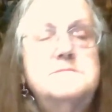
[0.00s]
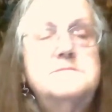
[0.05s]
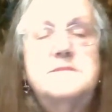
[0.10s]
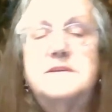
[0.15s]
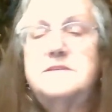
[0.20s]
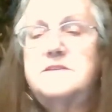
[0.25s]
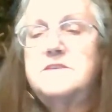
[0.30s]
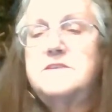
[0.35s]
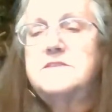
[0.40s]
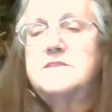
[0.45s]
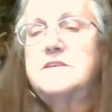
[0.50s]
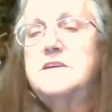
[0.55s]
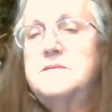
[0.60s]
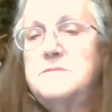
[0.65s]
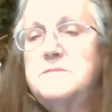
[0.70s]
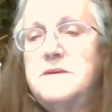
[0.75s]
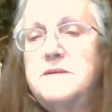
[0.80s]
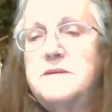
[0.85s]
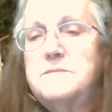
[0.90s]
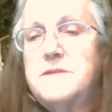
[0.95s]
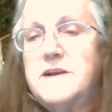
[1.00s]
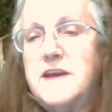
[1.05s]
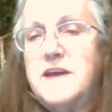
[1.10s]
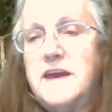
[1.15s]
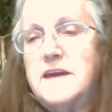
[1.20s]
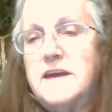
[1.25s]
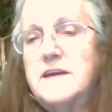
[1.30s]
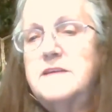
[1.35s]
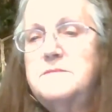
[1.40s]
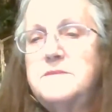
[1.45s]
He's my buddy.
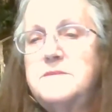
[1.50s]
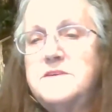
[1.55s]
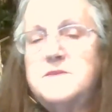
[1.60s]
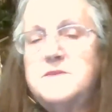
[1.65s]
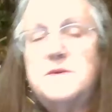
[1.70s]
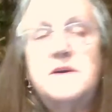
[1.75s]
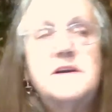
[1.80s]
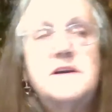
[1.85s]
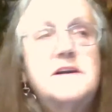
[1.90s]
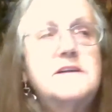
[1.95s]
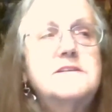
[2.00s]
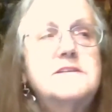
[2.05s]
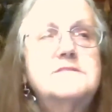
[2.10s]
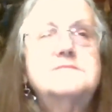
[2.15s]
He's my sweetheart.